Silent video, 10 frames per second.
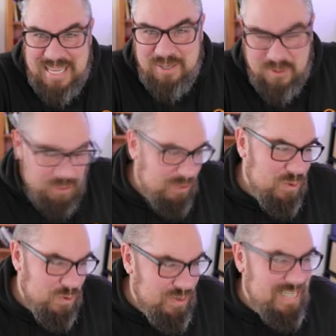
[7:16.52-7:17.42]
me to go and
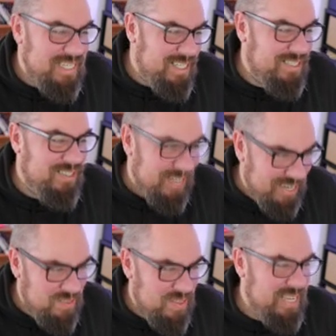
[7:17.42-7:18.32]
do research and
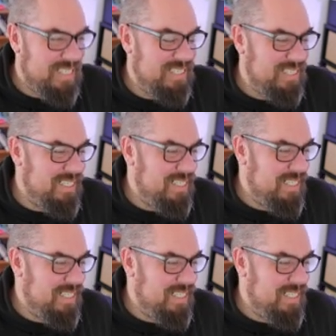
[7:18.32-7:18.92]
learn things.